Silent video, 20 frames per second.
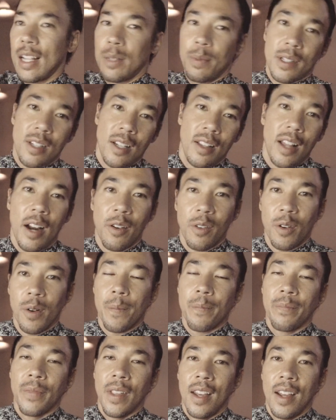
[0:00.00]
aspects of
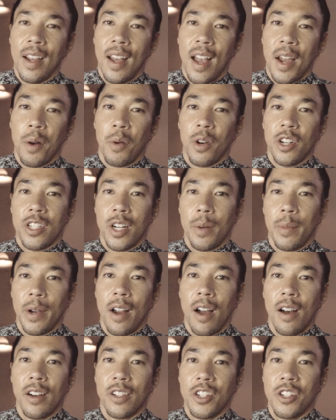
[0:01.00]
Lightroom and I wanna share my
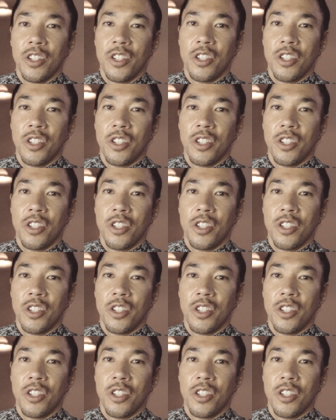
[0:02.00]
knowledge.